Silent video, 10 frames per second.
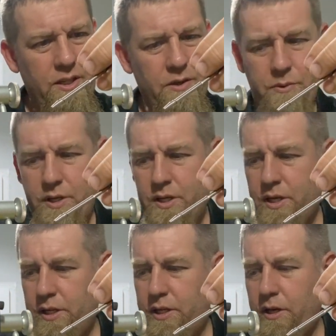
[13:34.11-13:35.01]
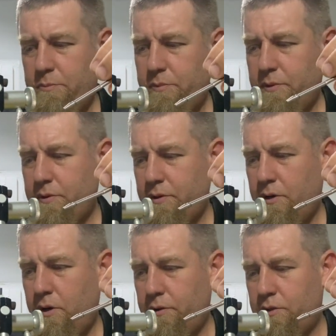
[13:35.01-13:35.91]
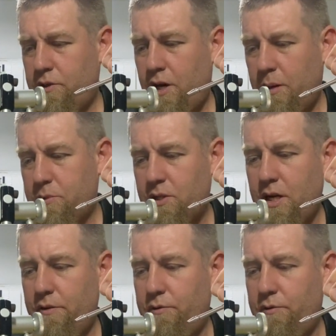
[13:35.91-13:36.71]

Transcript: then we cut it up on the top side if you